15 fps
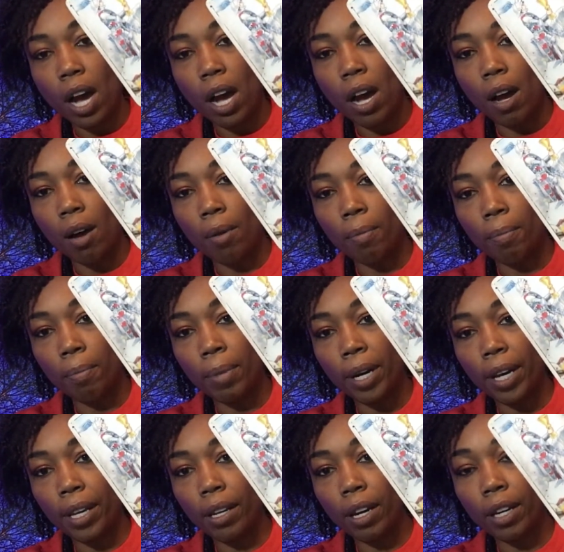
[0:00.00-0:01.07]

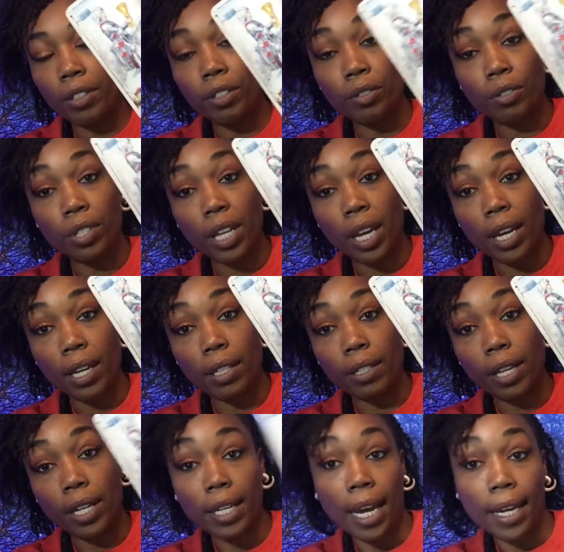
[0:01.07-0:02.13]
But understand,
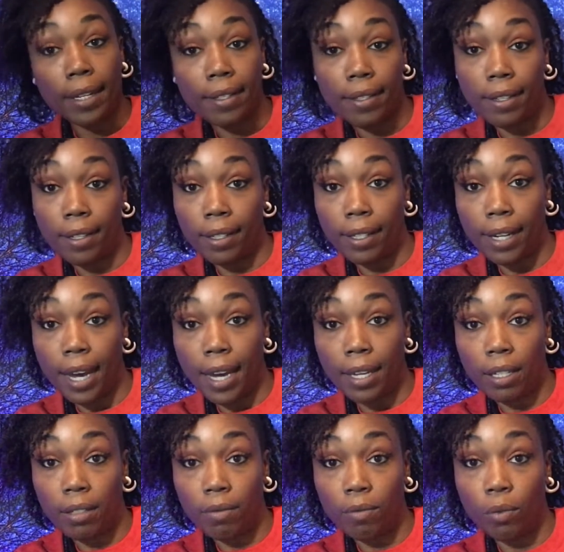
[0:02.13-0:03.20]
a knight is still a knight.